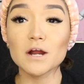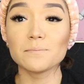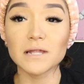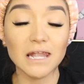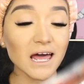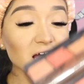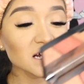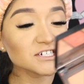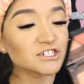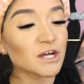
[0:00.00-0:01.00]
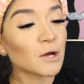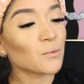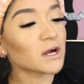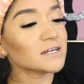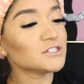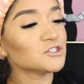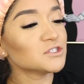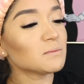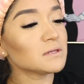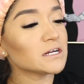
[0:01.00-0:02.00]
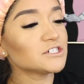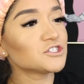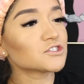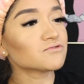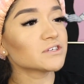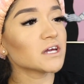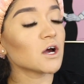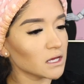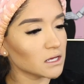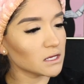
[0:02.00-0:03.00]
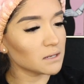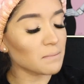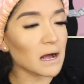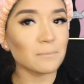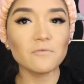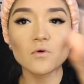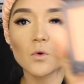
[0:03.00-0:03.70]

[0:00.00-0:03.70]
our blush, we're going to do the blush trio in Pop of